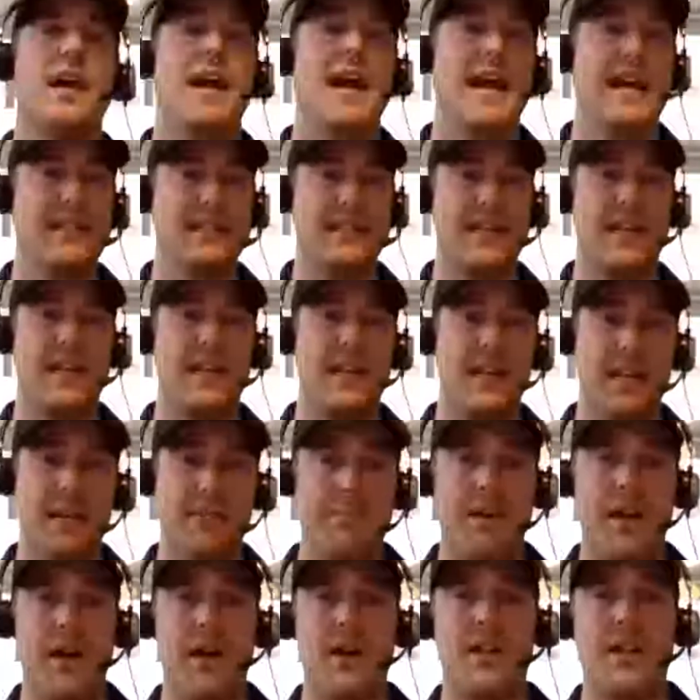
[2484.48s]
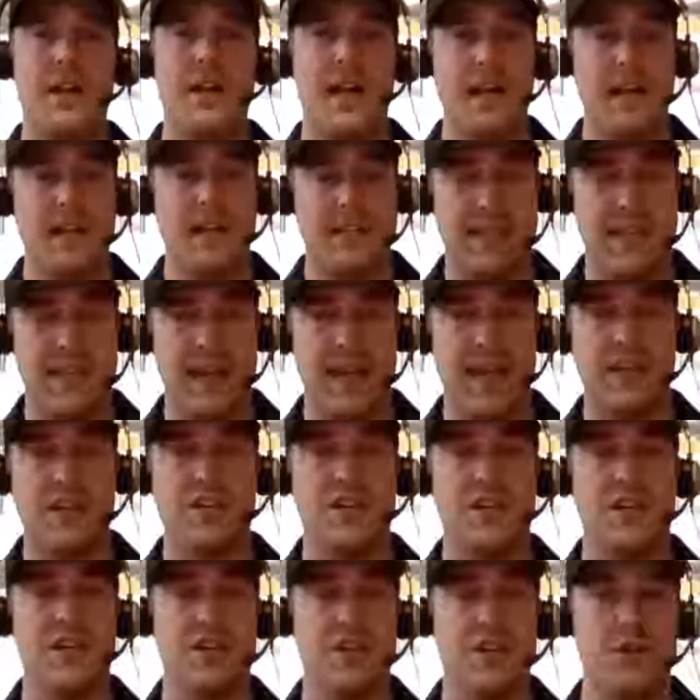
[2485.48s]
and send an email and a
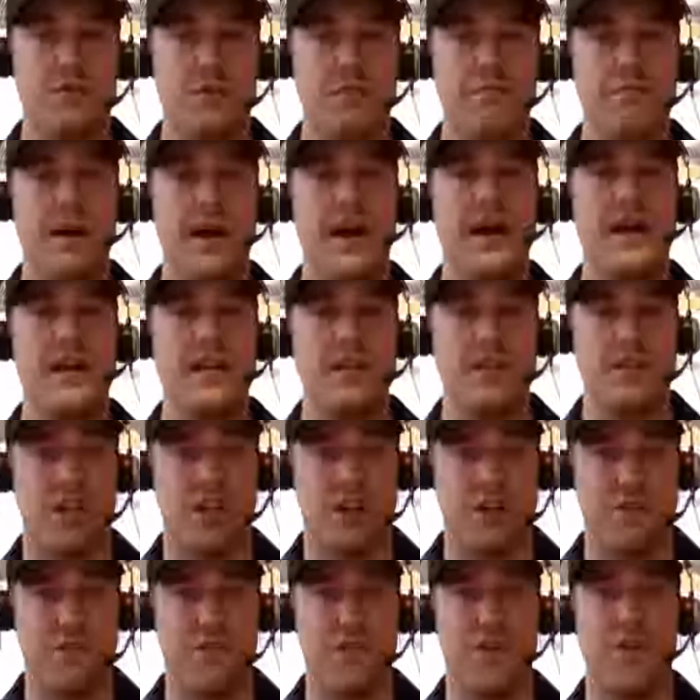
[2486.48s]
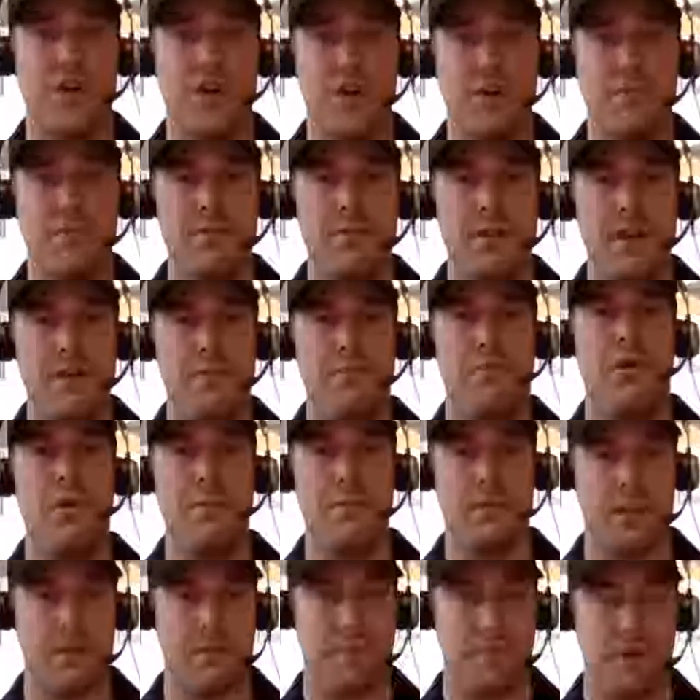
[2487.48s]
text to remind to confirm the
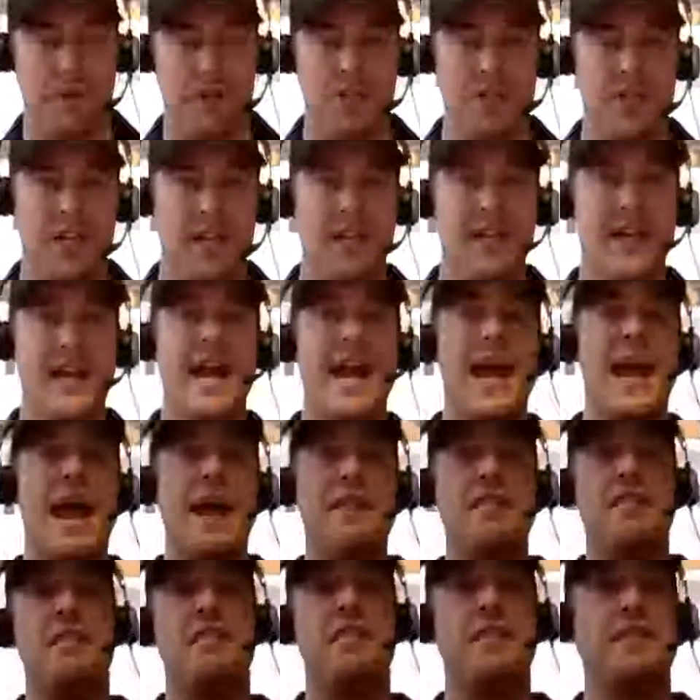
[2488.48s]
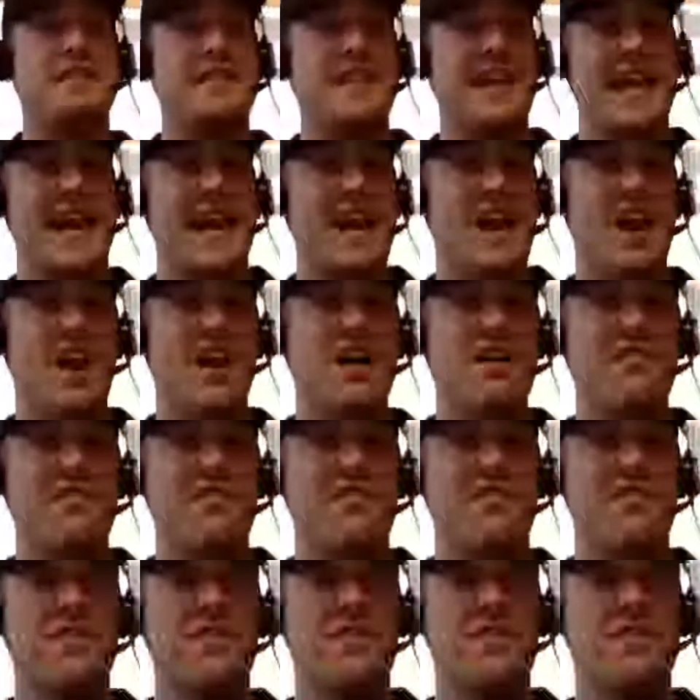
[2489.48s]
appointment with the person. And then the day
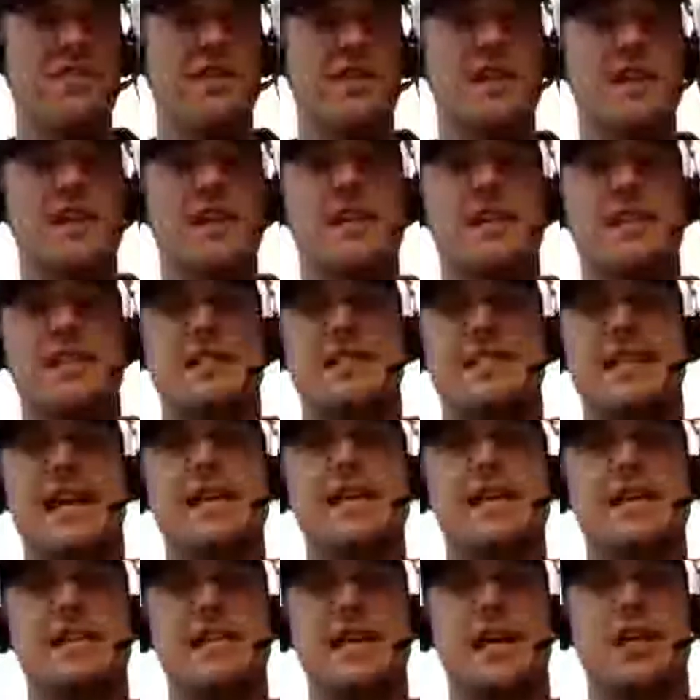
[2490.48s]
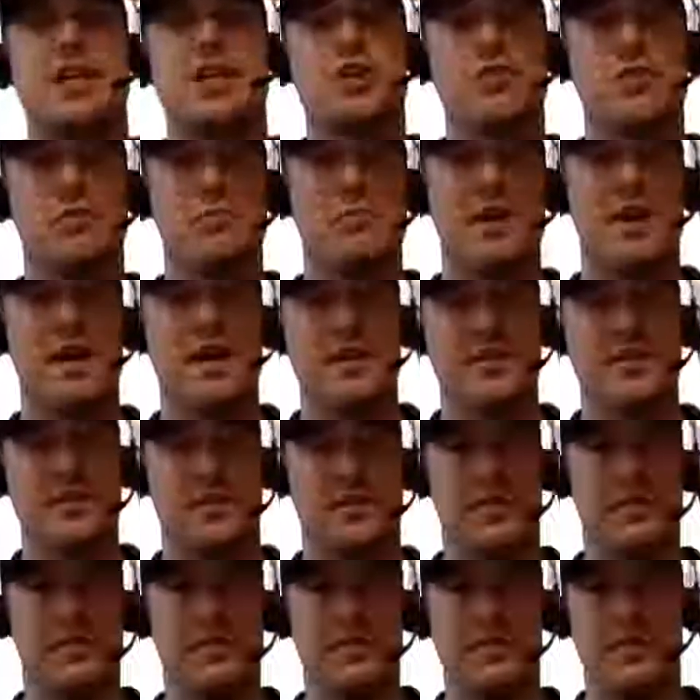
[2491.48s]
of, send a text
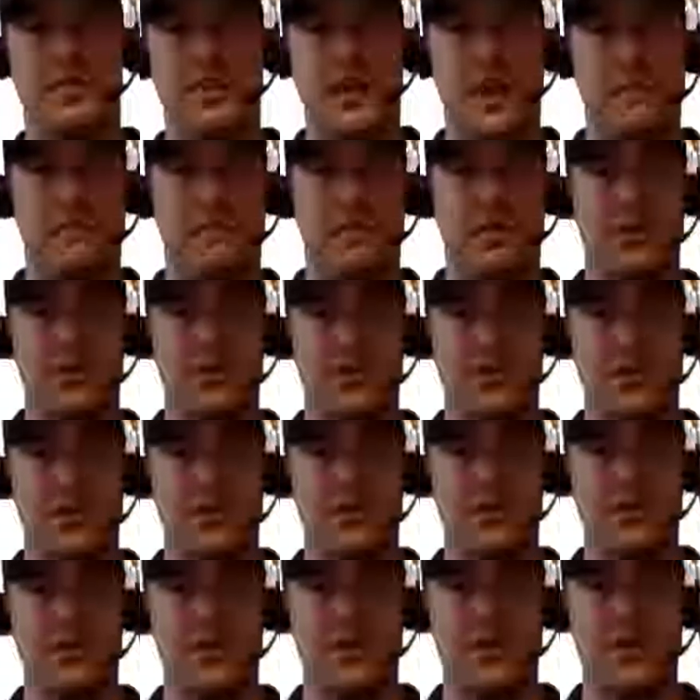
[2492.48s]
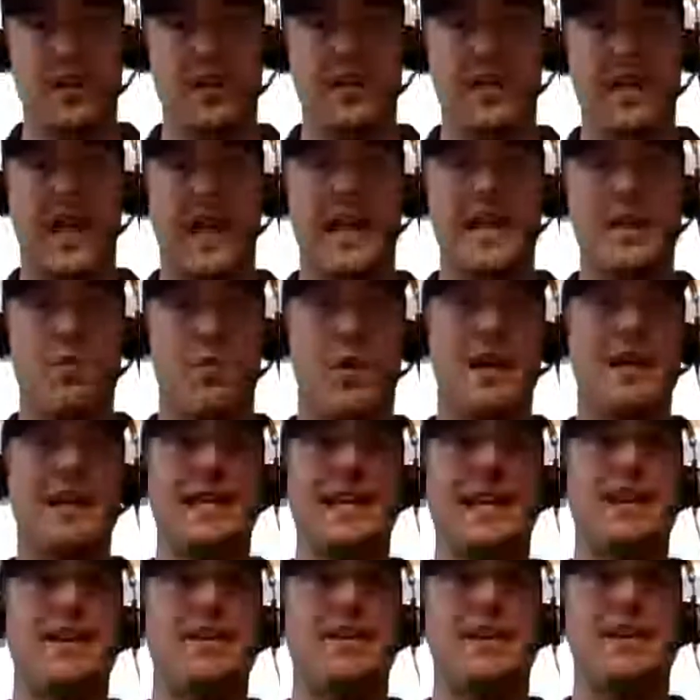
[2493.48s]
reminder to that person. Okay, you want to
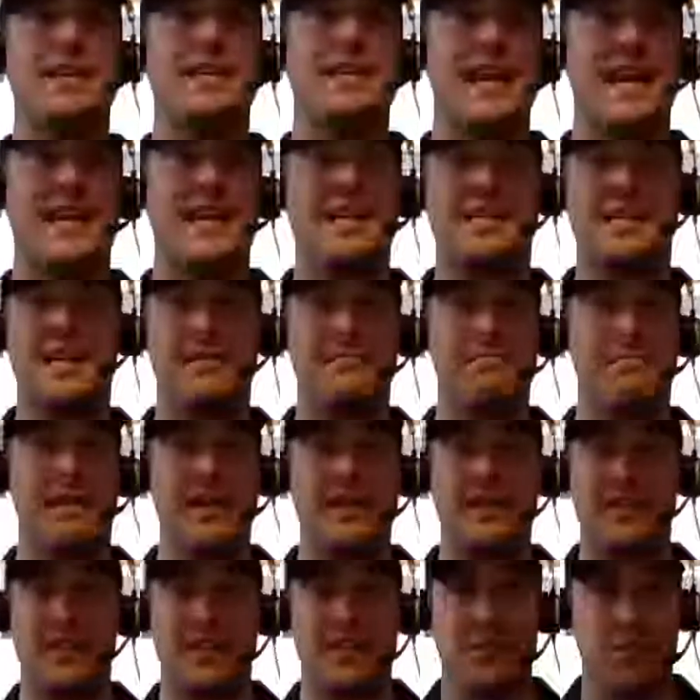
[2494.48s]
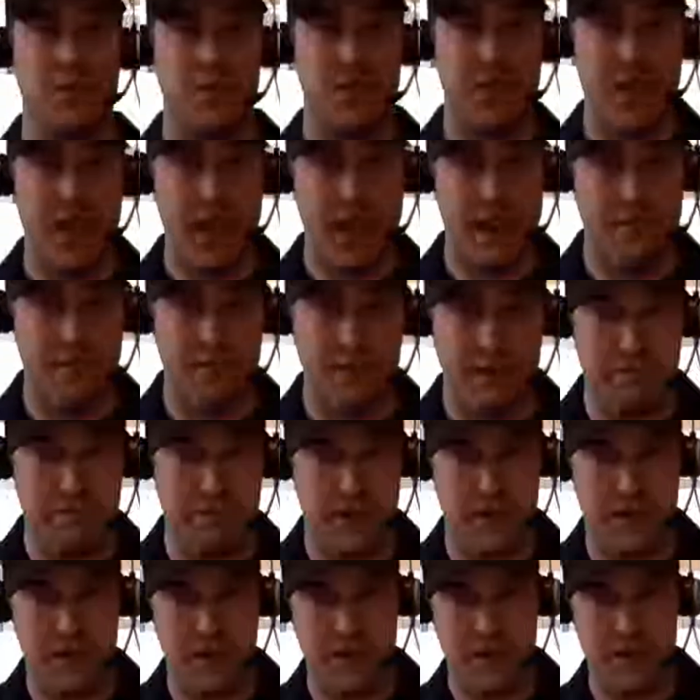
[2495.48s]
get on a texting basis with
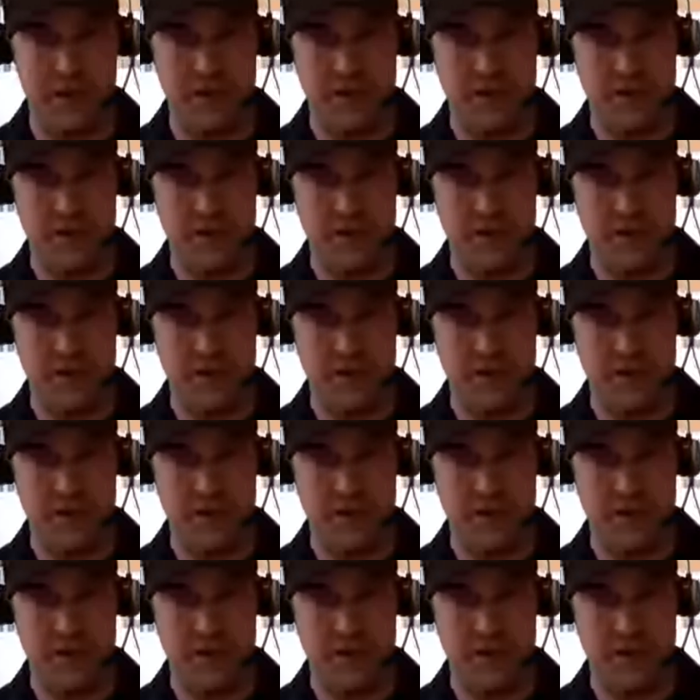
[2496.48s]
everybody.